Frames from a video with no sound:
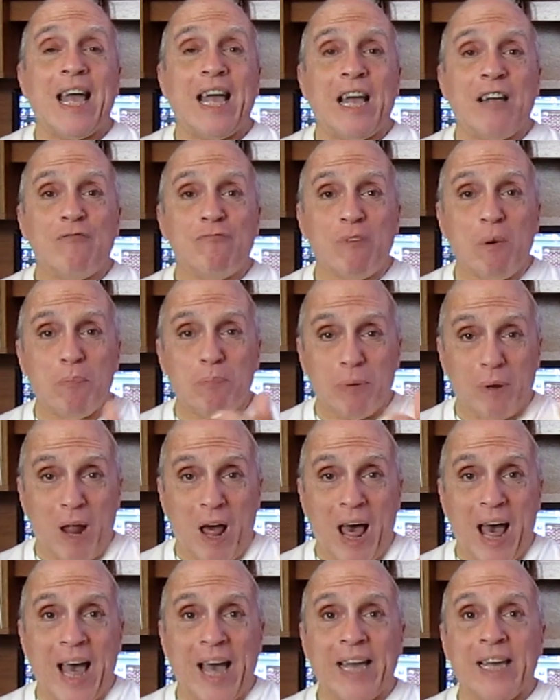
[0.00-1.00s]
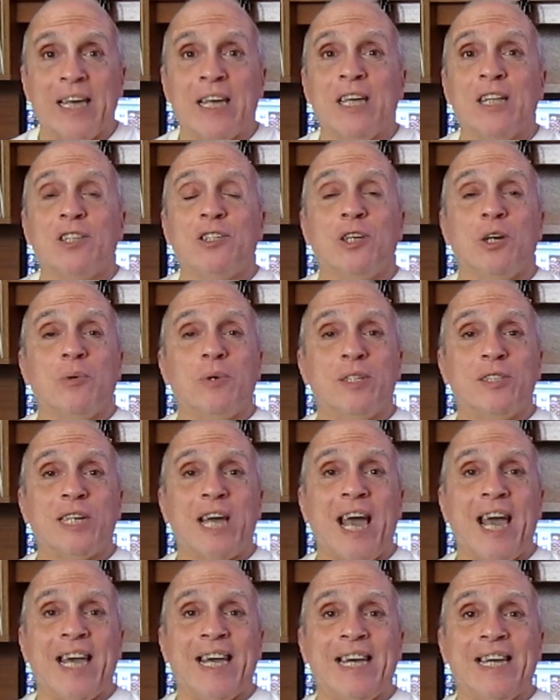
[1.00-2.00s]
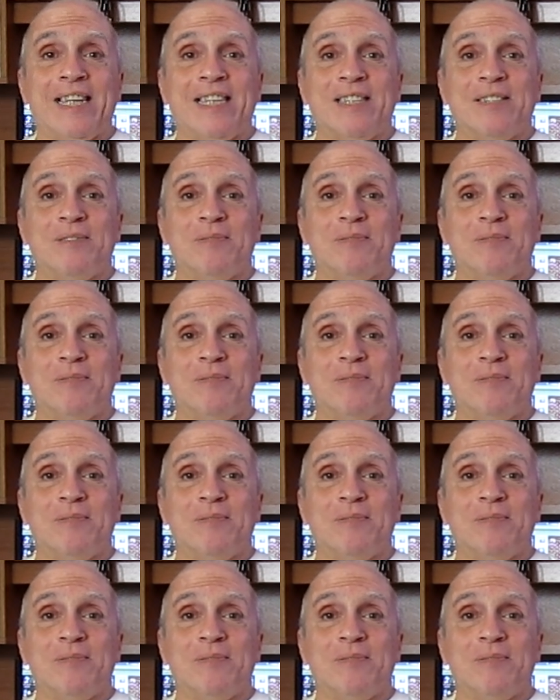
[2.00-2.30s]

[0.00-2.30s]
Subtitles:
in reply to his hate.